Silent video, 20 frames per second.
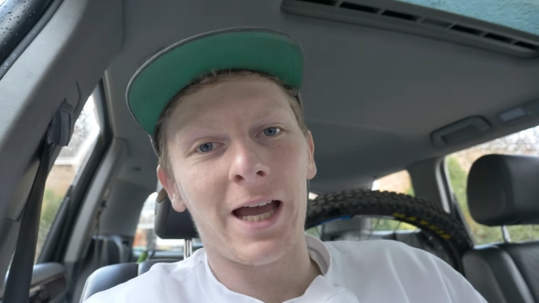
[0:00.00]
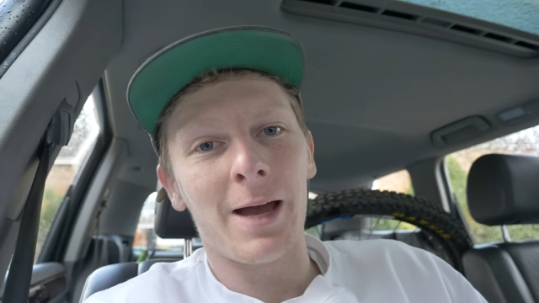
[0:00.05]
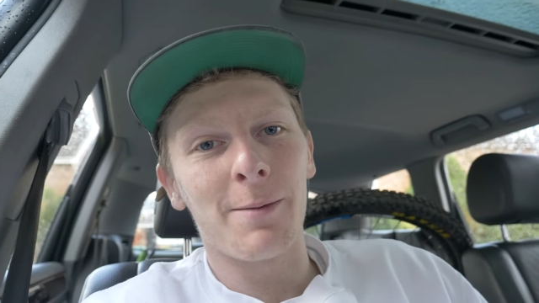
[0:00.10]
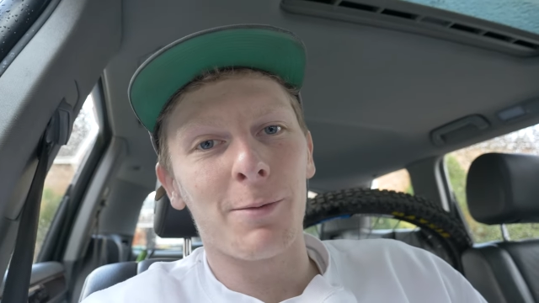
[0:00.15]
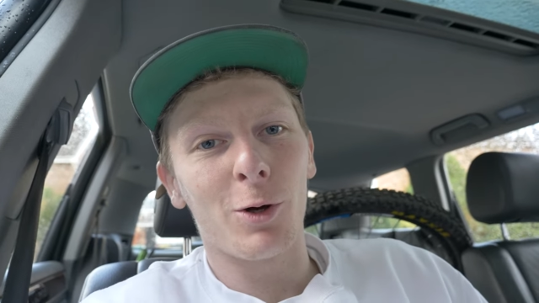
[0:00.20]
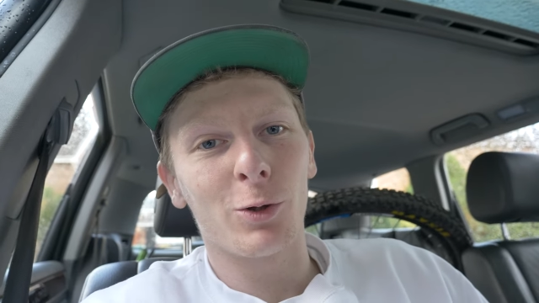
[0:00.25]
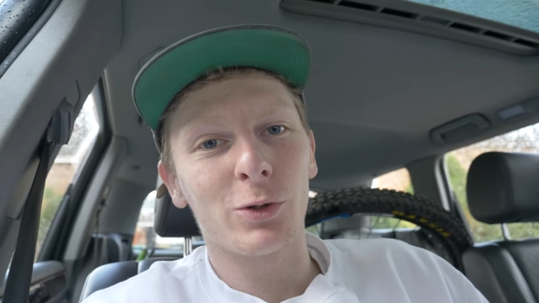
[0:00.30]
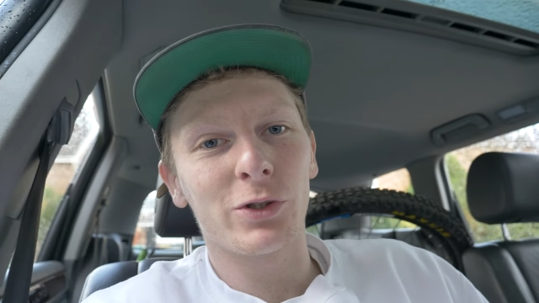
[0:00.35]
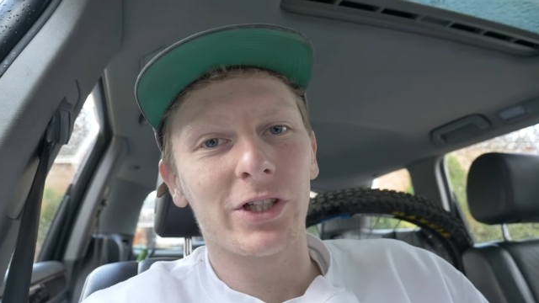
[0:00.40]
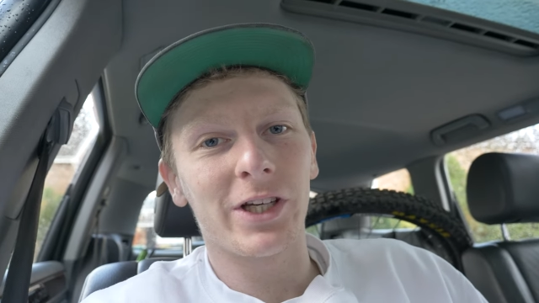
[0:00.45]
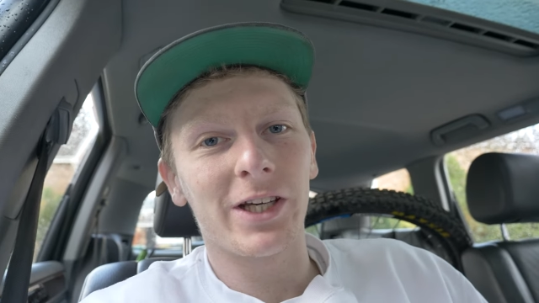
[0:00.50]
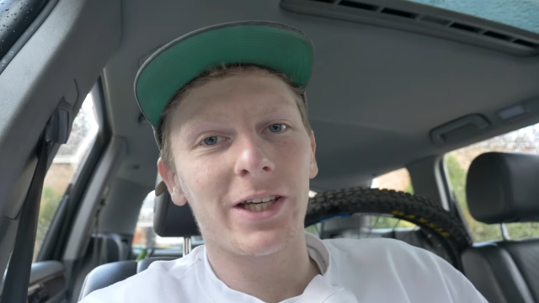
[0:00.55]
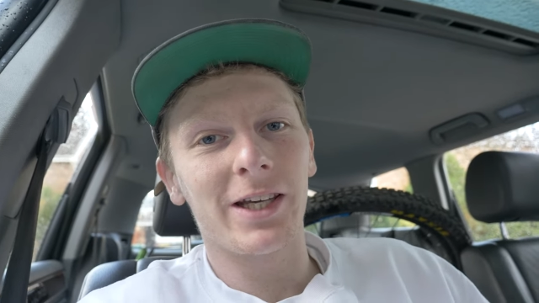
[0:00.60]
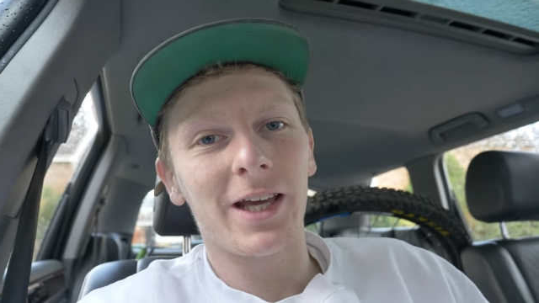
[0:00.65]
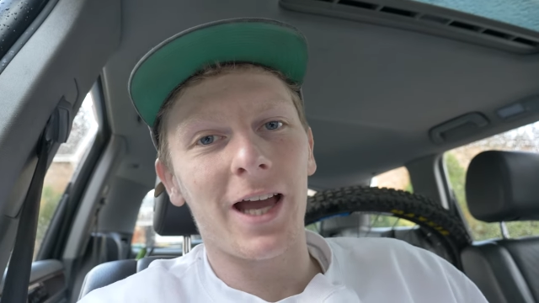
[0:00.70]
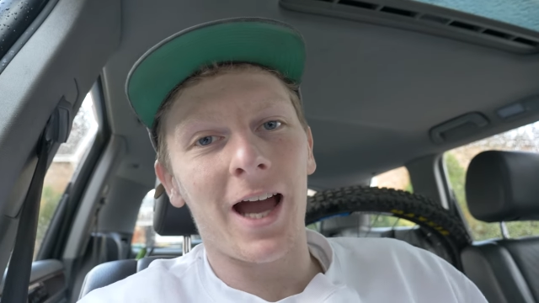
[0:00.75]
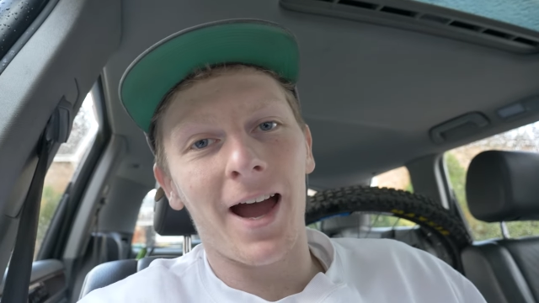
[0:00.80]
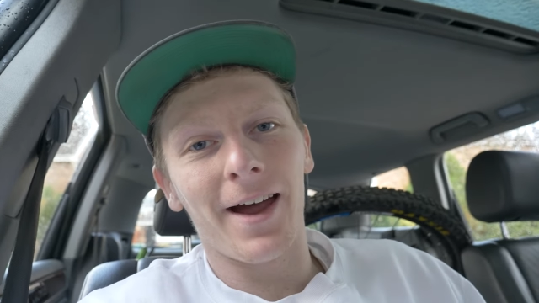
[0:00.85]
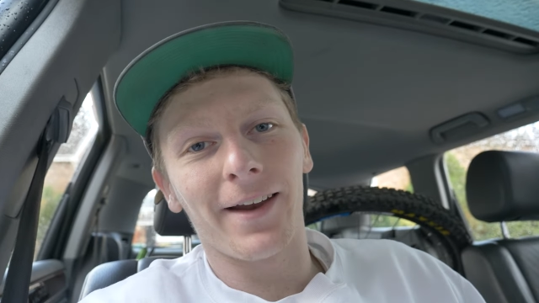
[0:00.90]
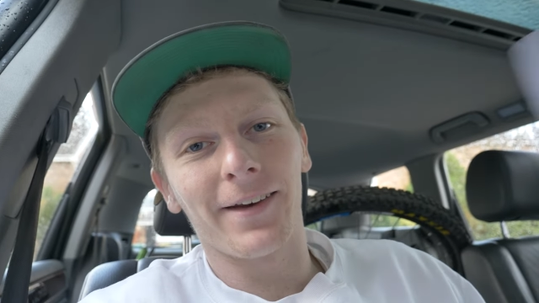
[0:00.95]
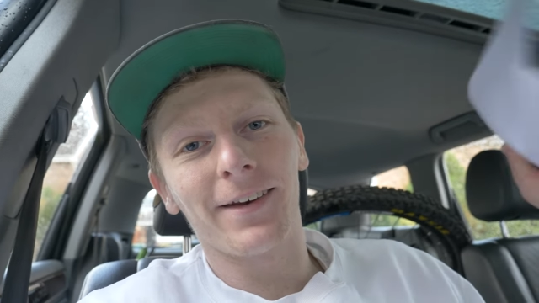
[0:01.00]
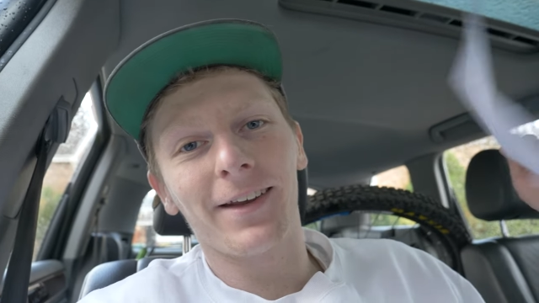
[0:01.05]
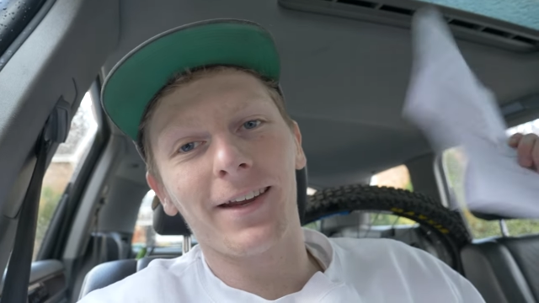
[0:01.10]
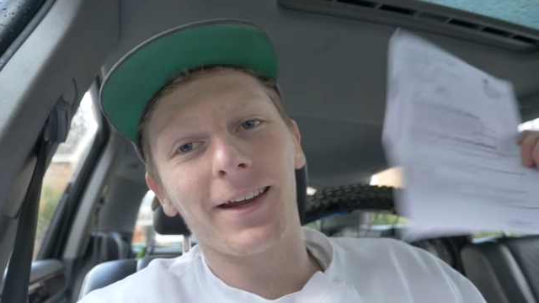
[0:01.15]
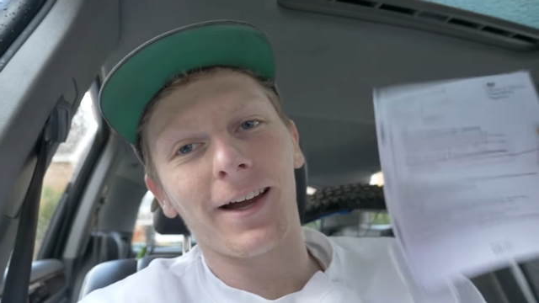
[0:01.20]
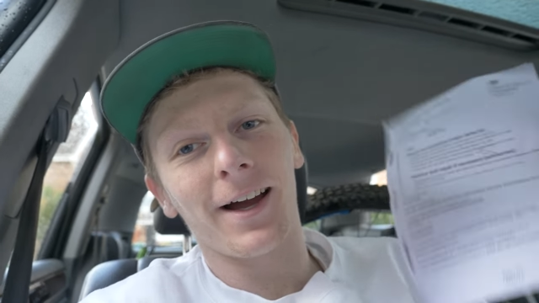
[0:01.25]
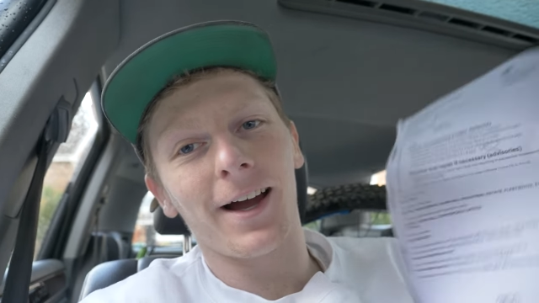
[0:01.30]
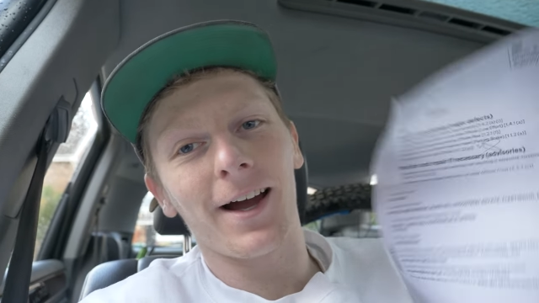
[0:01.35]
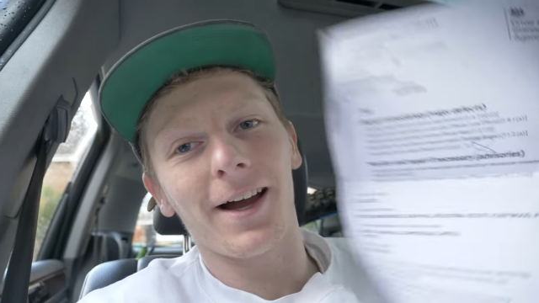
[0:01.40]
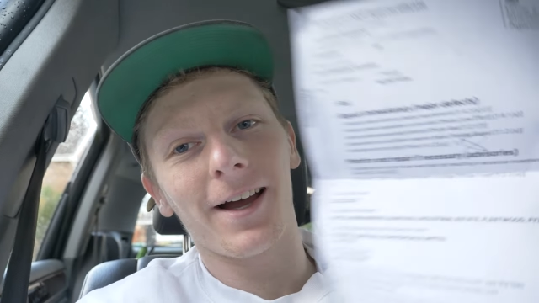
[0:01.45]
MOT and
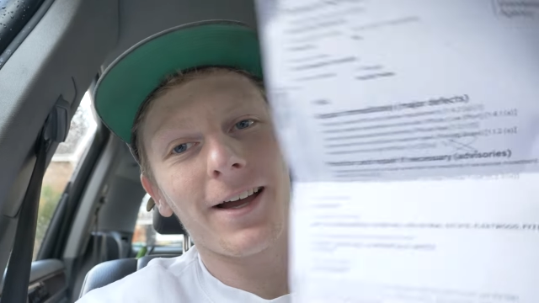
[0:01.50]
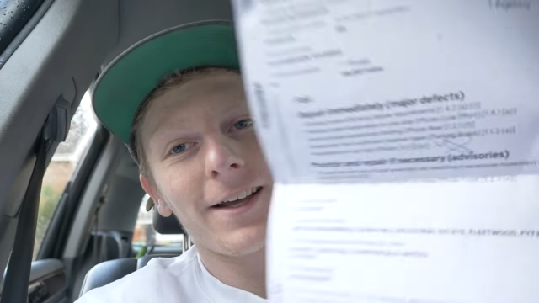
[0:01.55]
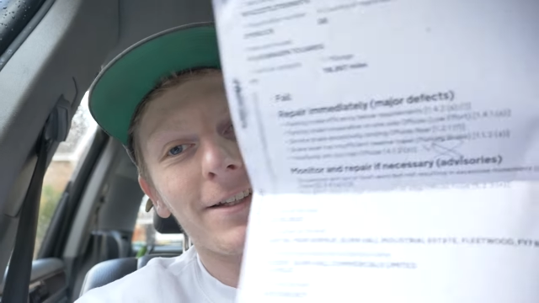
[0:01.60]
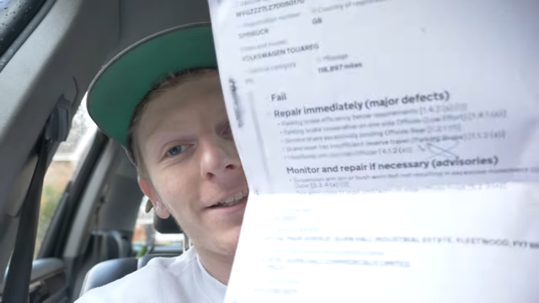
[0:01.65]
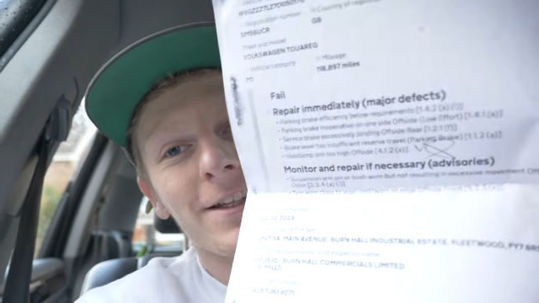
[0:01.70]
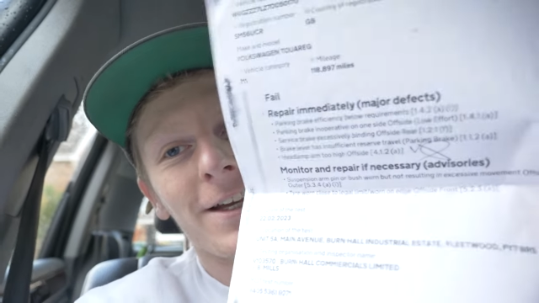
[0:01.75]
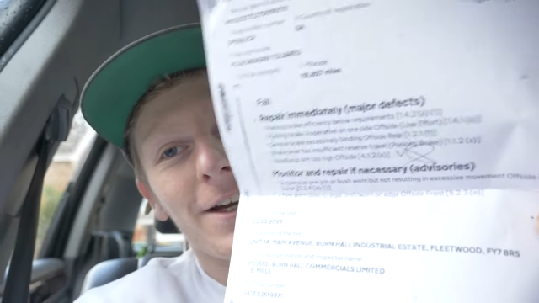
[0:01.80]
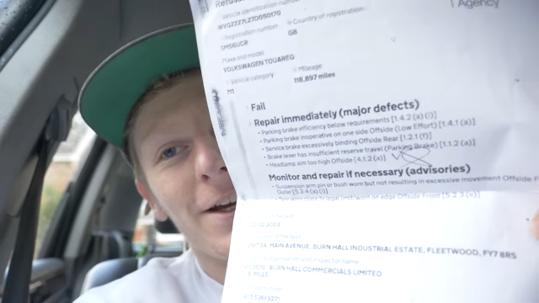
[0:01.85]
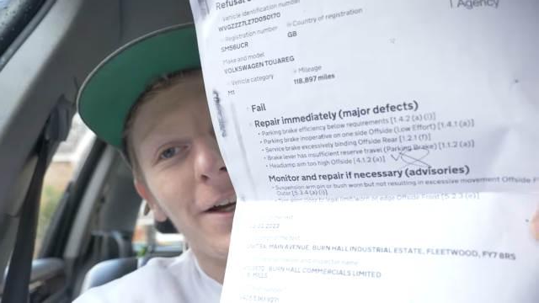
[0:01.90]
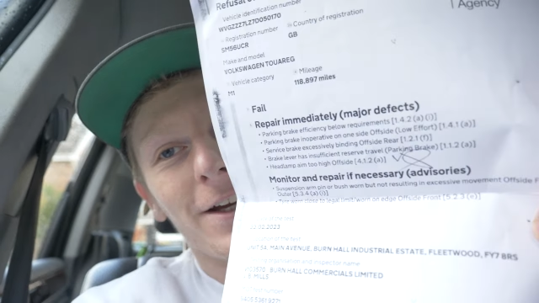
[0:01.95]
it has